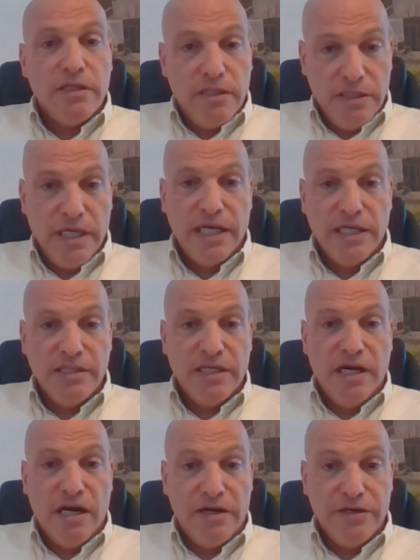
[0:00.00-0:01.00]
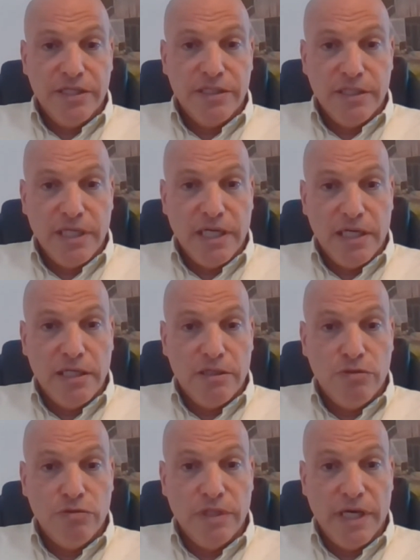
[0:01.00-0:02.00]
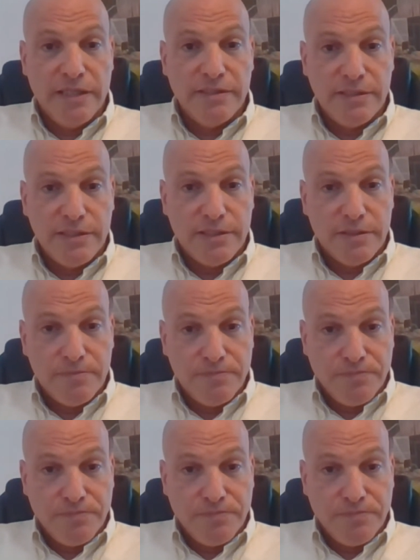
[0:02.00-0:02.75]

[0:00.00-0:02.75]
they they are in uh, good hands